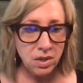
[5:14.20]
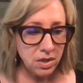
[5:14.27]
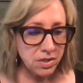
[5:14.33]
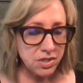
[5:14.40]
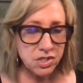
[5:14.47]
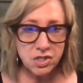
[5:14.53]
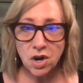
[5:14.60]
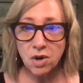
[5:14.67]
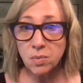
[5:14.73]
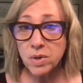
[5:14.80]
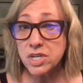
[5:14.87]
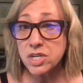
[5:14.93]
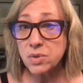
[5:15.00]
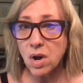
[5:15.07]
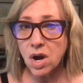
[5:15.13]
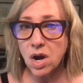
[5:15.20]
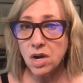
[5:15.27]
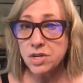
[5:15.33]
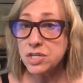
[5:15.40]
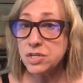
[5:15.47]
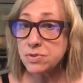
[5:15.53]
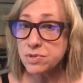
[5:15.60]
start where you are,
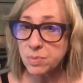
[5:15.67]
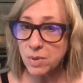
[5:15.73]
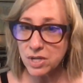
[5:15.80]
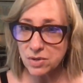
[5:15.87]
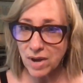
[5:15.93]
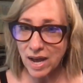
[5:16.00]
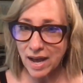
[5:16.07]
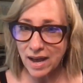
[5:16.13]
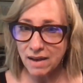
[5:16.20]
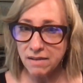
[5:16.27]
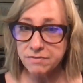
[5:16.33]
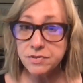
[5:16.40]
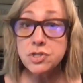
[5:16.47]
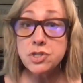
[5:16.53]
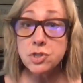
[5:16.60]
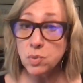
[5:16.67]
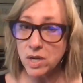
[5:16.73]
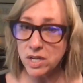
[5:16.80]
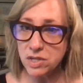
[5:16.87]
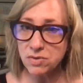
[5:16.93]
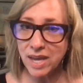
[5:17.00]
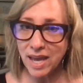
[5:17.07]
use what you have, do
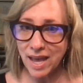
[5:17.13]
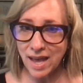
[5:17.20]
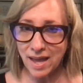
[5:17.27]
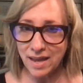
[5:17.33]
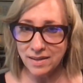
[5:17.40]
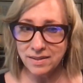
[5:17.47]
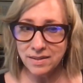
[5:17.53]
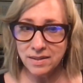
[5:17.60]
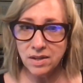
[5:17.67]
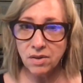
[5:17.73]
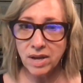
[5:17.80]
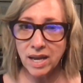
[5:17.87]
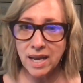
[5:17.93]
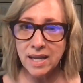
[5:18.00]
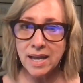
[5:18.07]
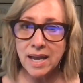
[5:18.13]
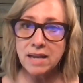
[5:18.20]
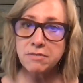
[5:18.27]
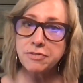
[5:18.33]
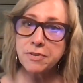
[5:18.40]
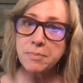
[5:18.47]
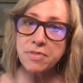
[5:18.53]
what you can. Okay.
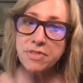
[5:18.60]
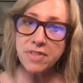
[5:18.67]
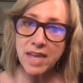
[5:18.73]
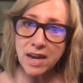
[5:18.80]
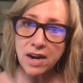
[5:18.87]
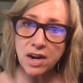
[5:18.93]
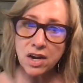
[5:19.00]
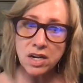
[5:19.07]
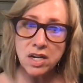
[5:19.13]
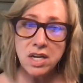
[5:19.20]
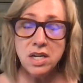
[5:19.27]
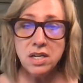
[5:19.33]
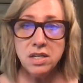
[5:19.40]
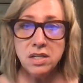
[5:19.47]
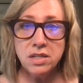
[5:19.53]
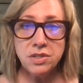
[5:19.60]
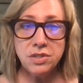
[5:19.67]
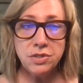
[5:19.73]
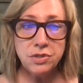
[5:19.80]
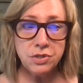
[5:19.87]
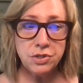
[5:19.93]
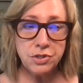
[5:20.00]
And from there,
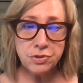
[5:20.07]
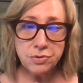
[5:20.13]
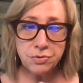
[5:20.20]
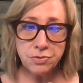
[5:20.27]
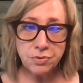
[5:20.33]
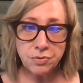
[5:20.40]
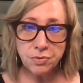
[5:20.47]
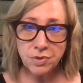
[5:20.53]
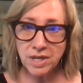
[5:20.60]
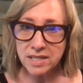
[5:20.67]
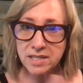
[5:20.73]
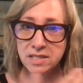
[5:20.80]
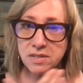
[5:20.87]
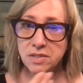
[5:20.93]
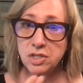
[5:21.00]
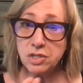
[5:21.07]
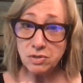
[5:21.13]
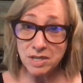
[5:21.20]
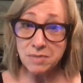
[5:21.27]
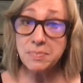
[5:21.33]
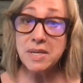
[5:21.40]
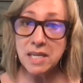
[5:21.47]
you can
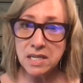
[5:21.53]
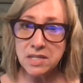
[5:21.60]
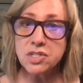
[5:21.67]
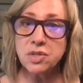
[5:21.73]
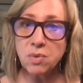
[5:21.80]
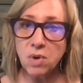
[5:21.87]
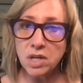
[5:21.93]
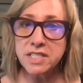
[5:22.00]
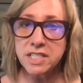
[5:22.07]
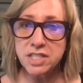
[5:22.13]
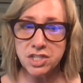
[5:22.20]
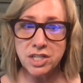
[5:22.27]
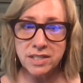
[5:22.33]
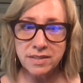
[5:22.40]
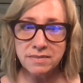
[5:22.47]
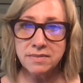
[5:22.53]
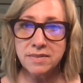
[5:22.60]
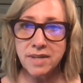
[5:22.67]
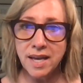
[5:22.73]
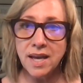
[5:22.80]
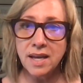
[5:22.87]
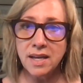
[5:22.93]
begin to audition.
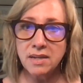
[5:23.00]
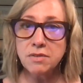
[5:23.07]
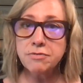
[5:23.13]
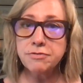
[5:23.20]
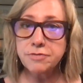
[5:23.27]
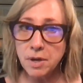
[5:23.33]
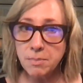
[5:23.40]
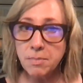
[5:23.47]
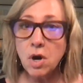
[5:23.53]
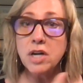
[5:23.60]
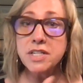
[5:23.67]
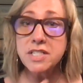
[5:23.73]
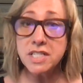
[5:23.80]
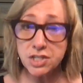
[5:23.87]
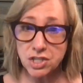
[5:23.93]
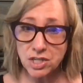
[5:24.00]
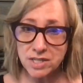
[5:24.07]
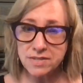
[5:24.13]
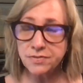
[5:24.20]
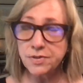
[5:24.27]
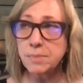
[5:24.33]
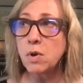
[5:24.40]
And from
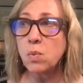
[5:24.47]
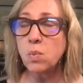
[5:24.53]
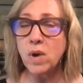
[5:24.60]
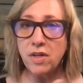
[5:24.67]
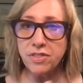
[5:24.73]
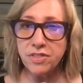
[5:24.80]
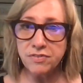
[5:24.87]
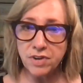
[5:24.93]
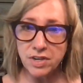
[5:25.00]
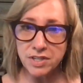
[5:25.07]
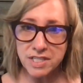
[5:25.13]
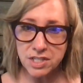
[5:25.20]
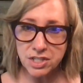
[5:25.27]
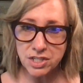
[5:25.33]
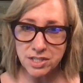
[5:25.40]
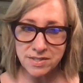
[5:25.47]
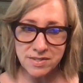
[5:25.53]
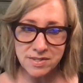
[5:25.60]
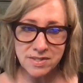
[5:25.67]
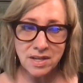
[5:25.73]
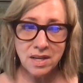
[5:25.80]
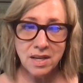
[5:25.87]
auditions, from a wealth of auditions,